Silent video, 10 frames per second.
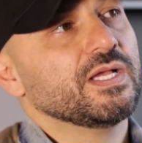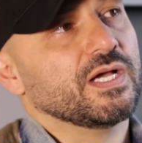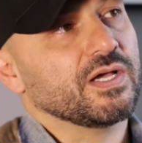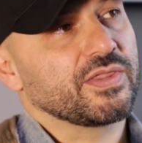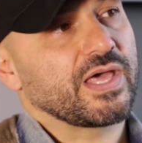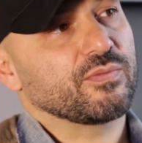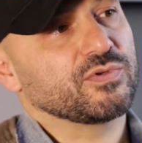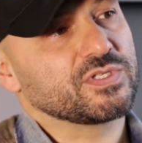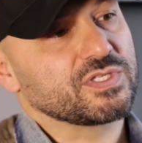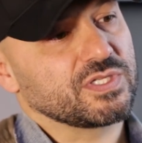Uh, that
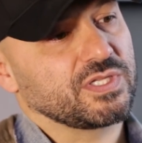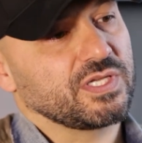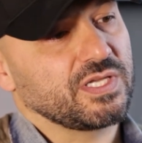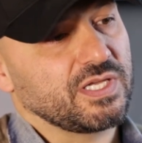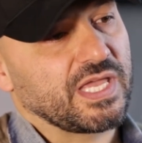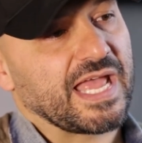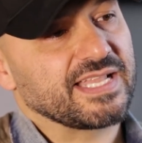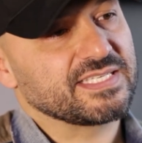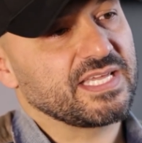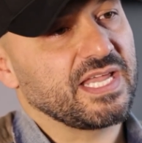was the
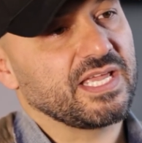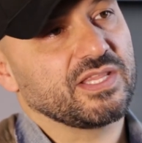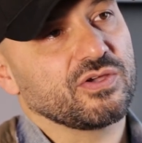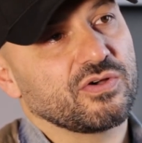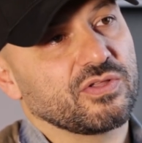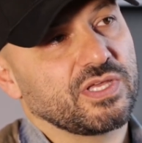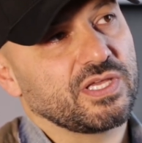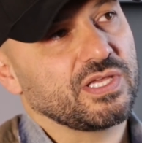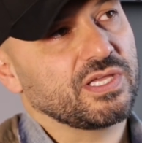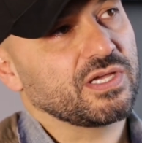canteen, the,
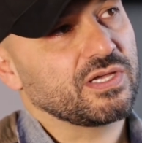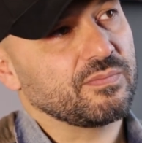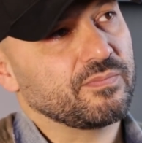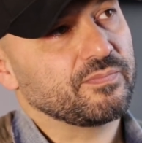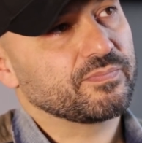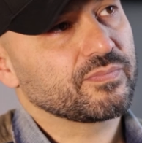the, um,